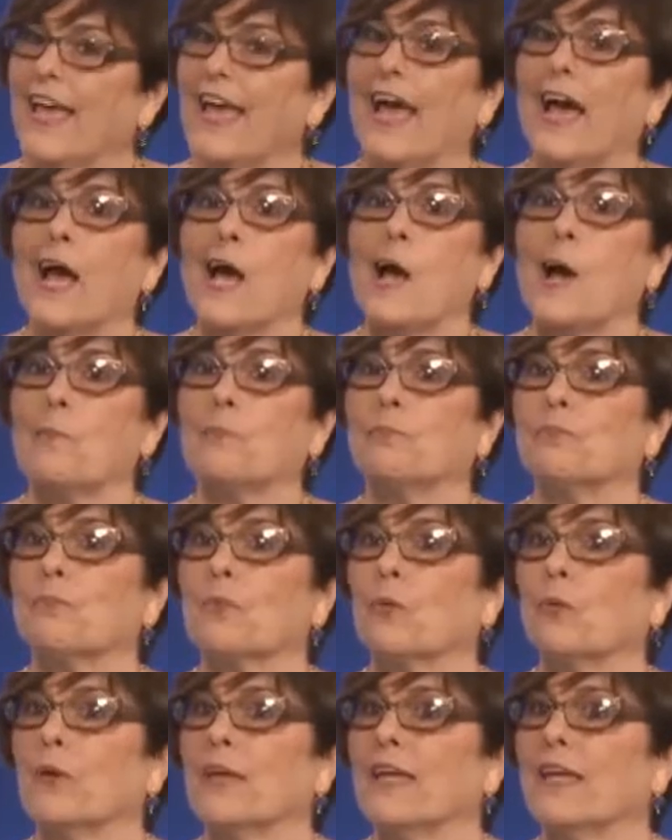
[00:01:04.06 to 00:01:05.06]
Um,
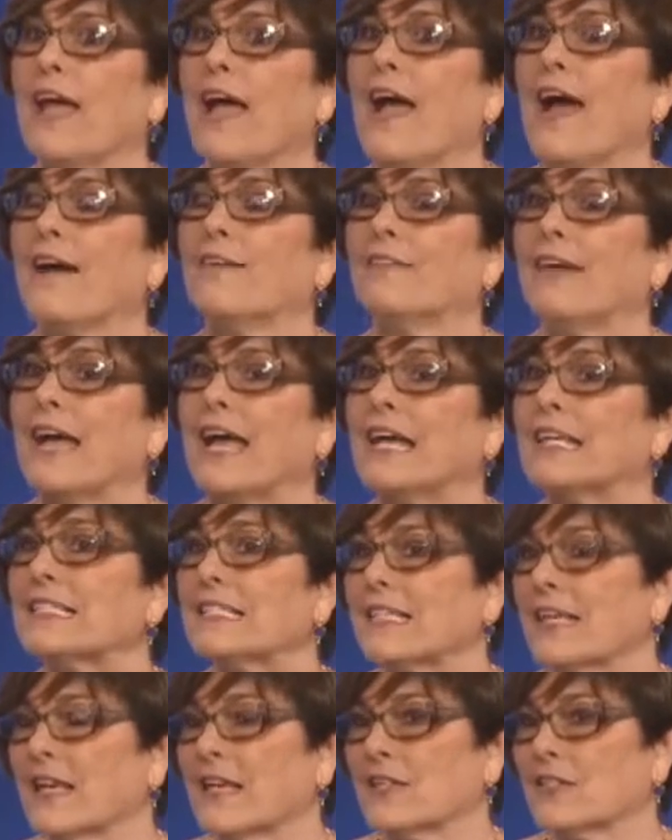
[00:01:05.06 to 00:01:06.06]
we have
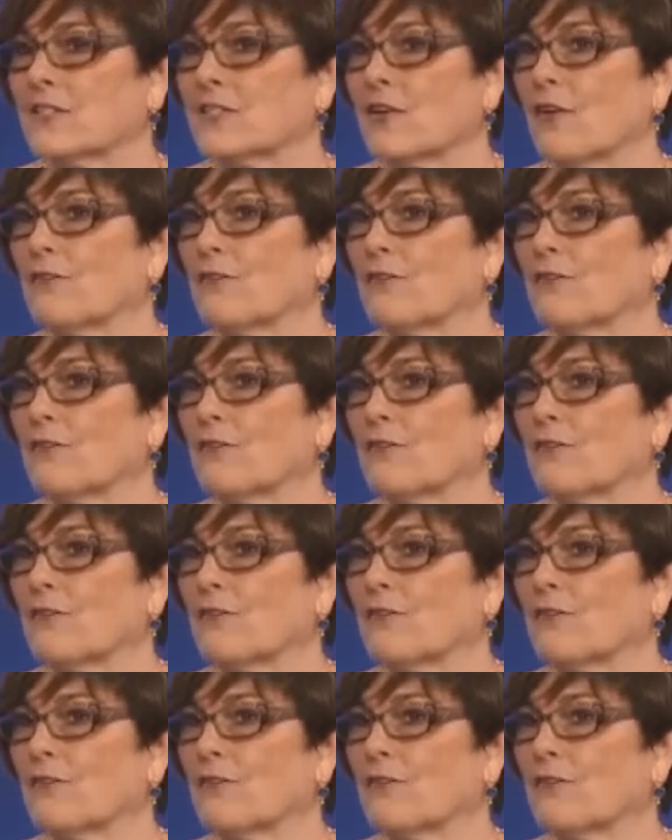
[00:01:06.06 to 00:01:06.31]
assets